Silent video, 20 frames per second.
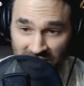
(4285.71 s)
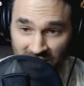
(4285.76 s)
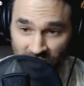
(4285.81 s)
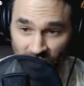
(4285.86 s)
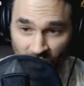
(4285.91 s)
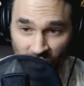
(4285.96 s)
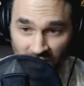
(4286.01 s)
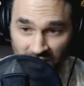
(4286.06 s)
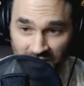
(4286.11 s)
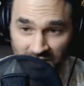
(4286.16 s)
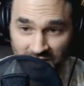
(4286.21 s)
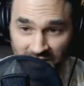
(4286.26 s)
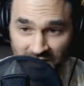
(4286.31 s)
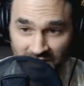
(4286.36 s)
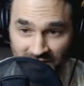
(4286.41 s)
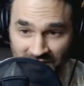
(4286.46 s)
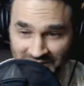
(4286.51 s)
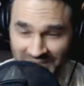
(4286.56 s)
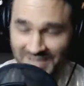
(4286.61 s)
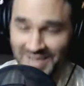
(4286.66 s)
doors,
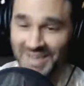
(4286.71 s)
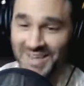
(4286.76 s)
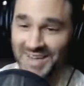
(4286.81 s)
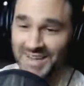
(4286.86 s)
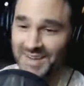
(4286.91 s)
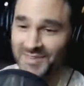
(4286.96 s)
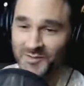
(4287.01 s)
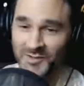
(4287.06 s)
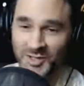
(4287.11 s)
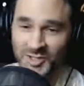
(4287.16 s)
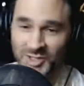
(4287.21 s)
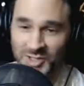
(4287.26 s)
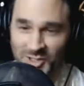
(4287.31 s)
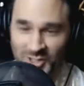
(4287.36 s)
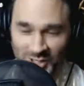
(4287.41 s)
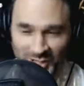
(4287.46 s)
for sure.